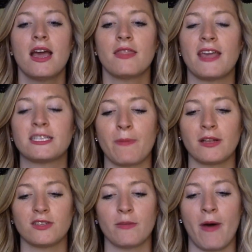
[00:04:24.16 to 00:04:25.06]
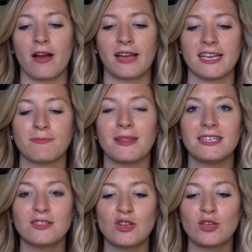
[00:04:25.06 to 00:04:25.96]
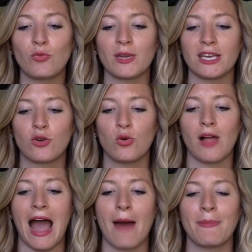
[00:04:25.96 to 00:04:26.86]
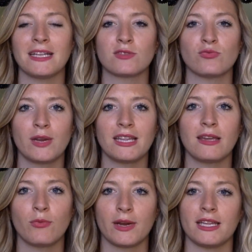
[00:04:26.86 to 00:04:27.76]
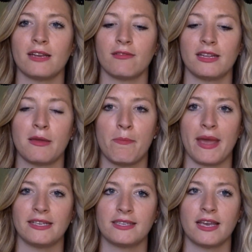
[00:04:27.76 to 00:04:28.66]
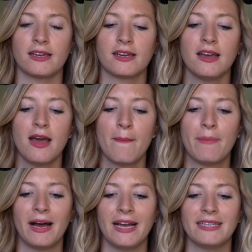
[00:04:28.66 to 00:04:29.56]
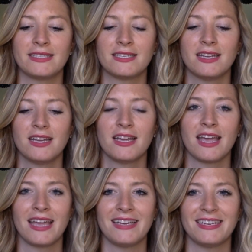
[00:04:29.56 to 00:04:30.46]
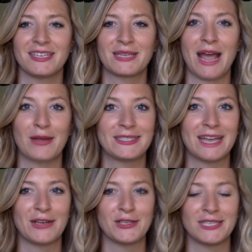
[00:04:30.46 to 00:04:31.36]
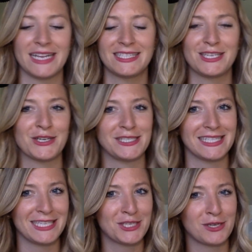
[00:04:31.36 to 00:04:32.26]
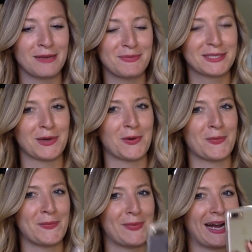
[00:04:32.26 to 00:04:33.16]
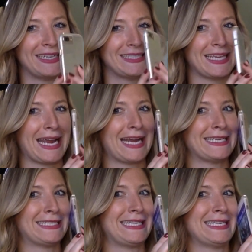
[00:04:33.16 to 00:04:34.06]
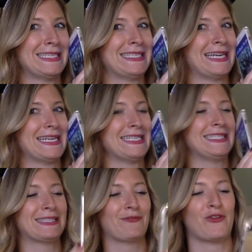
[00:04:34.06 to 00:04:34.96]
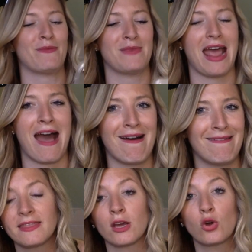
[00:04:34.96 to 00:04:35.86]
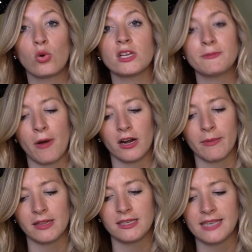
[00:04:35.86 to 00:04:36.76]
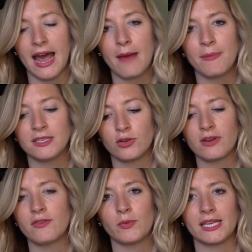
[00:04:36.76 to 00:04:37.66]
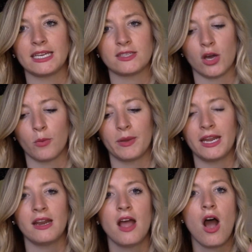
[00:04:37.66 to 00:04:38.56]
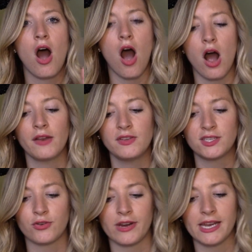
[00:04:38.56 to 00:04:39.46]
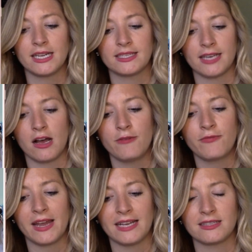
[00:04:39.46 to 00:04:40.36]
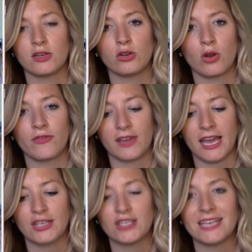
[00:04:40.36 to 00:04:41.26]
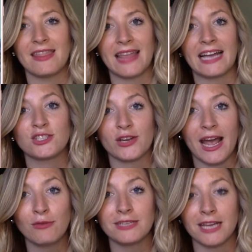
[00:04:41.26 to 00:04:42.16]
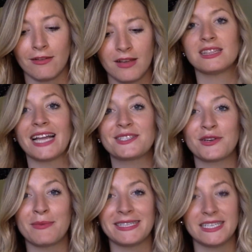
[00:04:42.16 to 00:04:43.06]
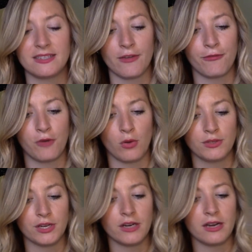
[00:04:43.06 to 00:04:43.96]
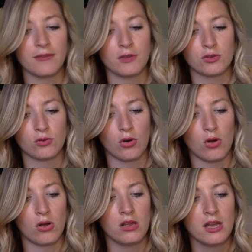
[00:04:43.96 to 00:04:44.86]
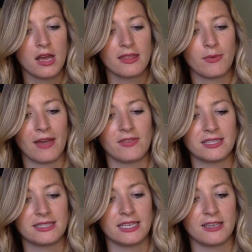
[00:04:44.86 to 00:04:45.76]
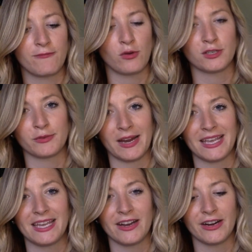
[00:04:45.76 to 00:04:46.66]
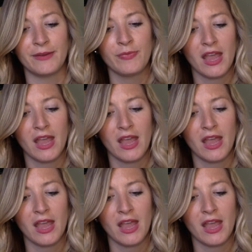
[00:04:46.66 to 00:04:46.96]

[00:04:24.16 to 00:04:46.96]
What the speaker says: They sponsor the podcast, but this is just a really cool app. It's really, really, really basic, but it counts down your days to your Disney trip, so mine's 18 days from now. The coolest part about this app is you don't even really need to open it. On the screen itself, it has little notifications, and that's your countdown. Let's go to my Disney folder. If you scroll, we have this Disney folder right here.